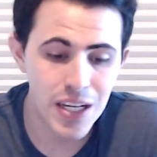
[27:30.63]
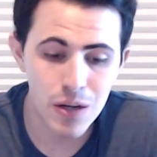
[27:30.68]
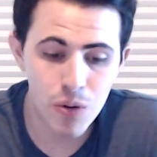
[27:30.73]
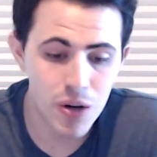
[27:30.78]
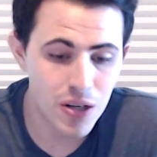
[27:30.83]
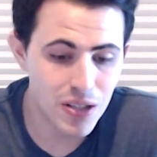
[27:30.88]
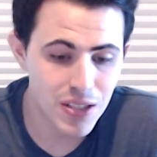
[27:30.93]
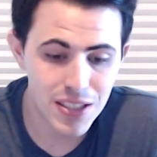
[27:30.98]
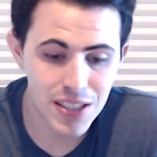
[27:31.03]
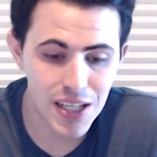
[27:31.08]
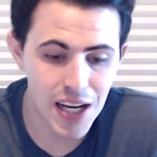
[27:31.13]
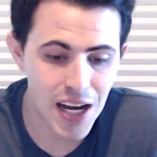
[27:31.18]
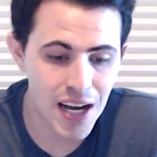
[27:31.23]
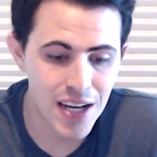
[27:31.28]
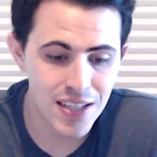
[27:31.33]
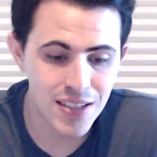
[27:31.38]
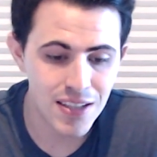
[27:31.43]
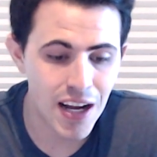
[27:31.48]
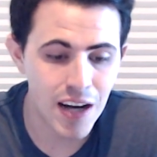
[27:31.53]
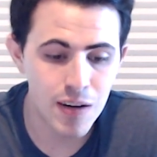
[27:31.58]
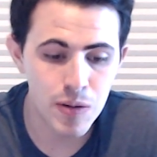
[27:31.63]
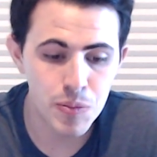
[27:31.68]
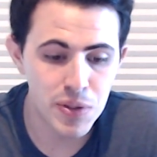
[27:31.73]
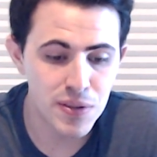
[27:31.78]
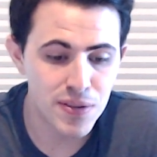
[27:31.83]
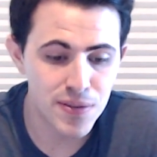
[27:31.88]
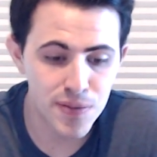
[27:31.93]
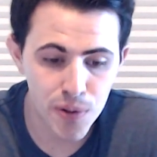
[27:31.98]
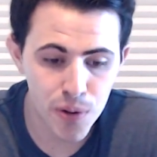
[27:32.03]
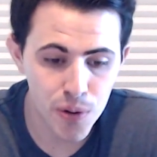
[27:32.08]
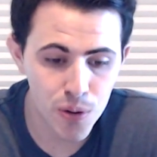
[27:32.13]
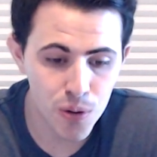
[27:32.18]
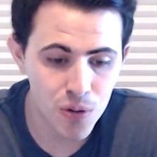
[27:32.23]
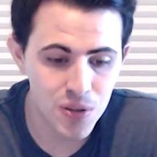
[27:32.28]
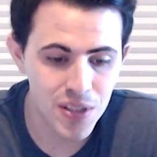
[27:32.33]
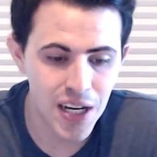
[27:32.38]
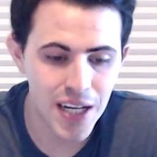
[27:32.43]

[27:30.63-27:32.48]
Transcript: one of these guys, I would be thrilled.